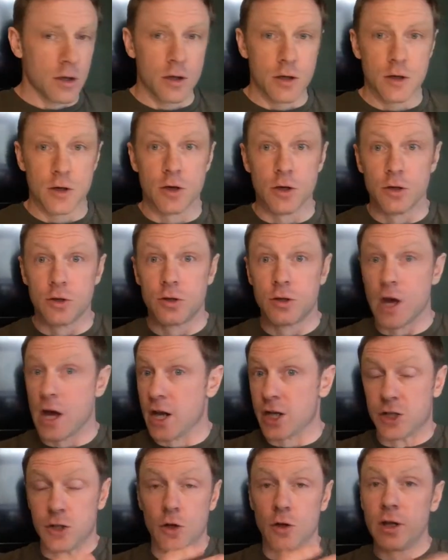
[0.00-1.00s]
You can, and
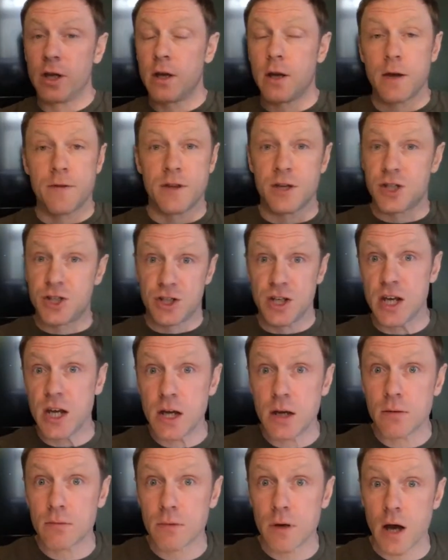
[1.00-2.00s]
it's not only the
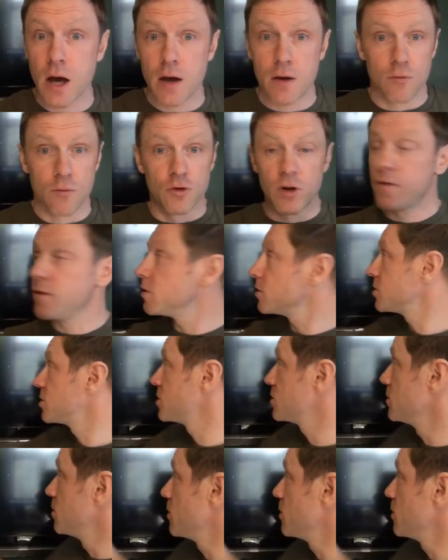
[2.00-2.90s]
sea, rivers.